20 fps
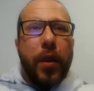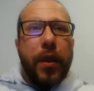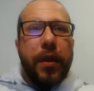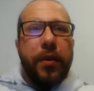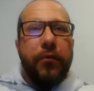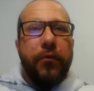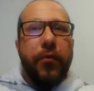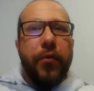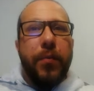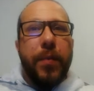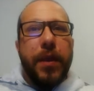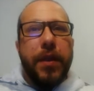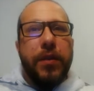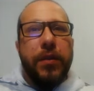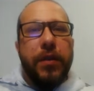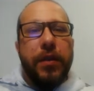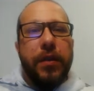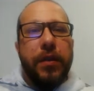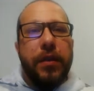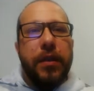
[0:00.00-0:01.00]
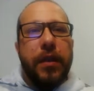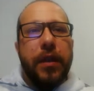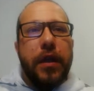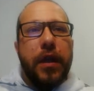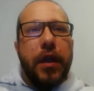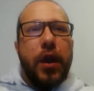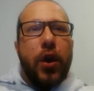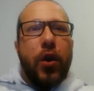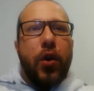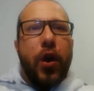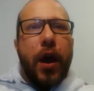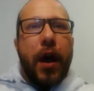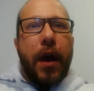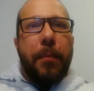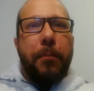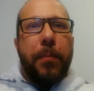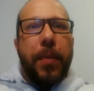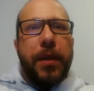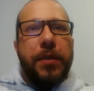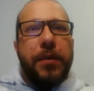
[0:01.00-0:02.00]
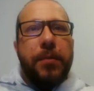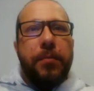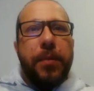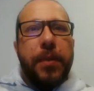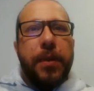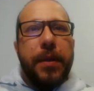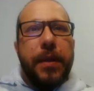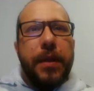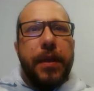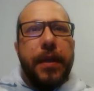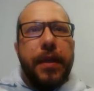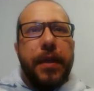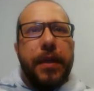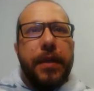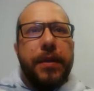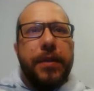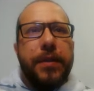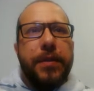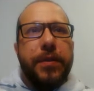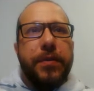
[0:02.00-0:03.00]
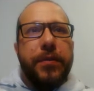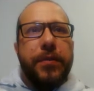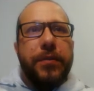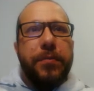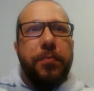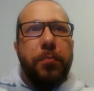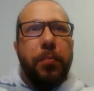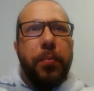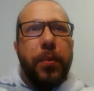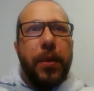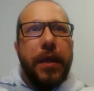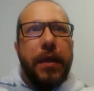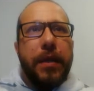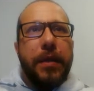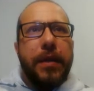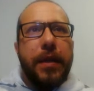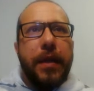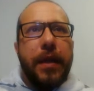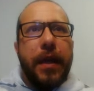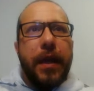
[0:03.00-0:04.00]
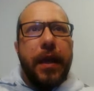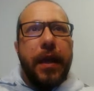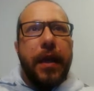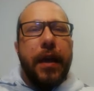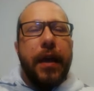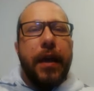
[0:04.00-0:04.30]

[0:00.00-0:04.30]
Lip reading: information, a possibility is to split the